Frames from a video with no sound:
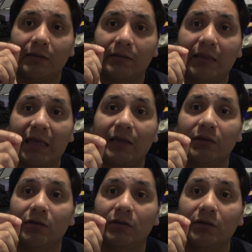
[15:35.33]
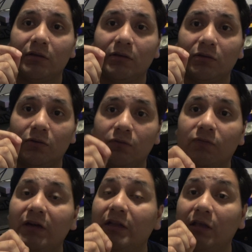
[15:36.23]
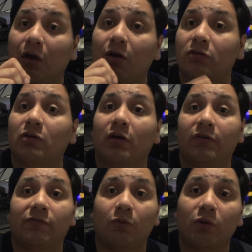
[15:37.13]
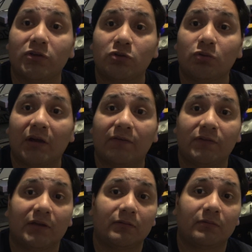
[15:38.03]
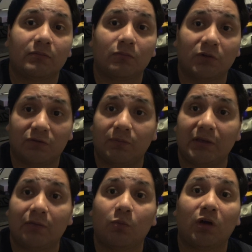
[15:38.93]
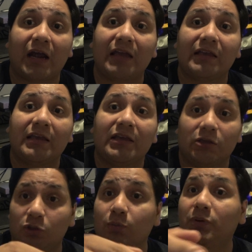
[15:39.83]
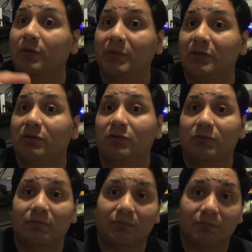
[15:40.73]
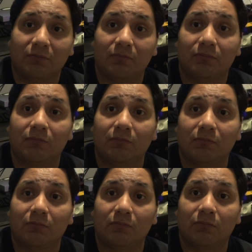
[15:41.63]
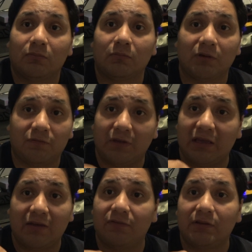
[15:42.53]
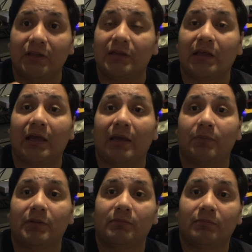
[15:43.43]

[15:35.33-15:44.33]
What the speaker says: that you really are sorry for what you have done with me and what you put me through with everything that happened.